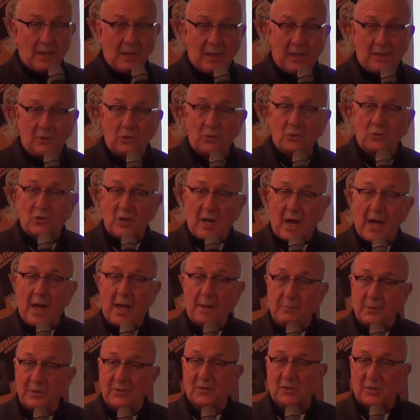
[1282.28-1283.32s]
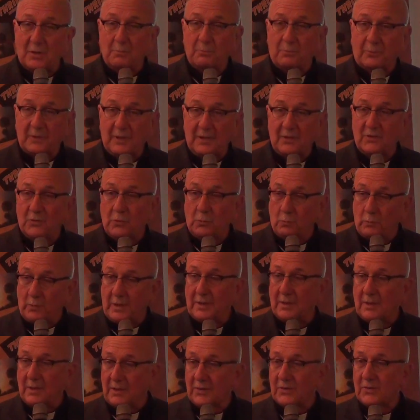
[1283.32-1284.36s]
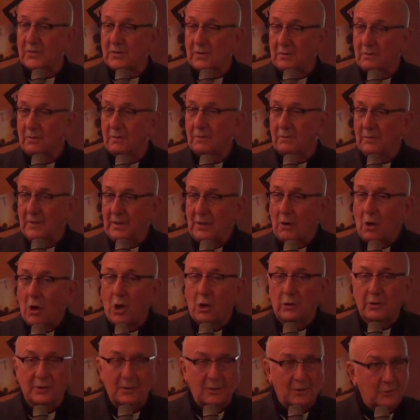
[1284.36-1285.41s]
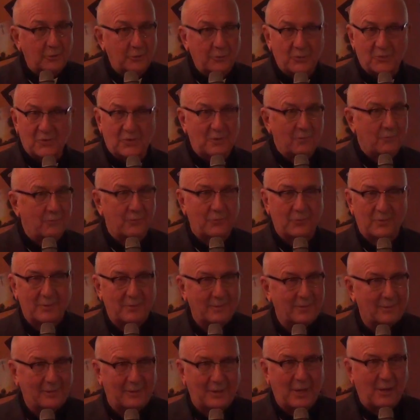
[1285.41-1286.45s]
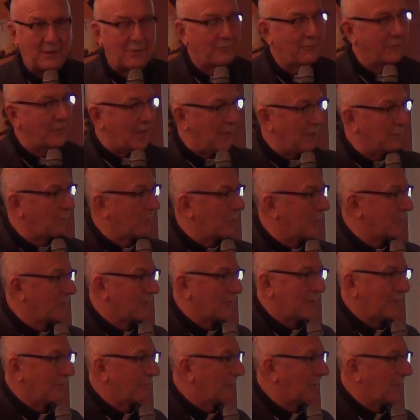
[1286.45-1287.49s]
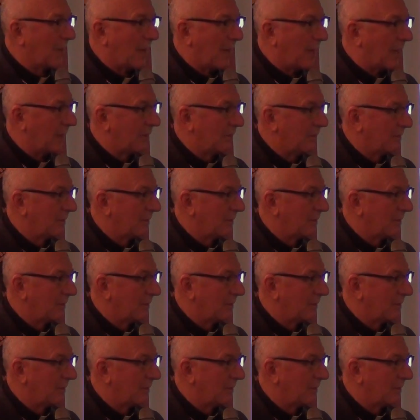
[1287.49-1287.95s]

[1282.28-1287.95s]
And your job is simply to witness the all-inclusive love and mercy of God,